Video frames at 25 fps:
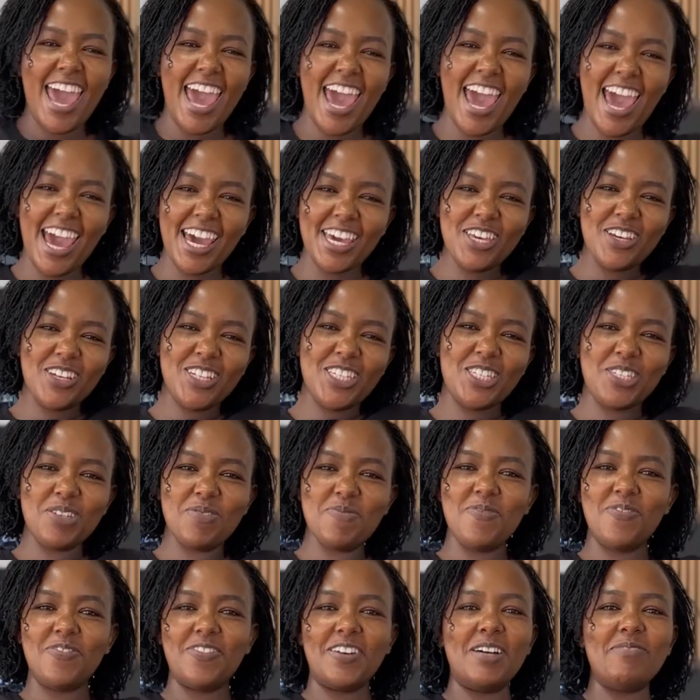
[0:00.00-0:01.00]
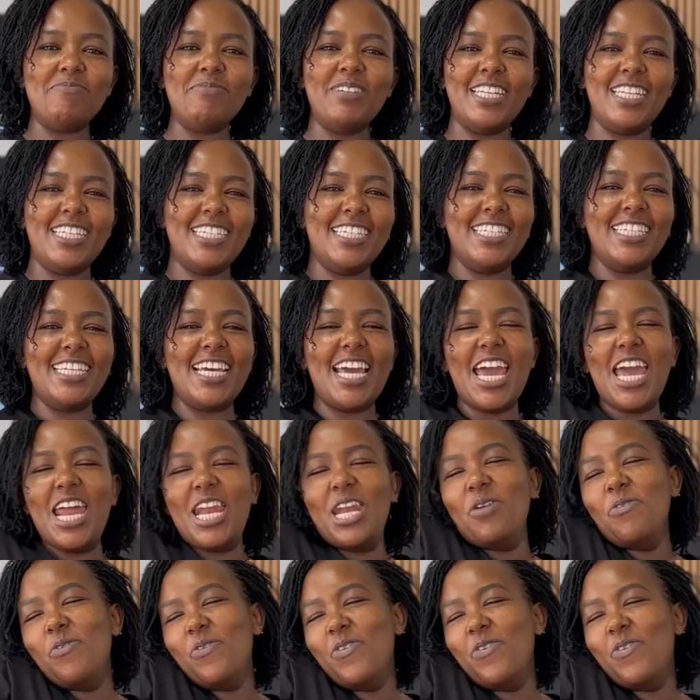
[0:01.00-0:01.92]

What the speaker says: Hey YouTube family, and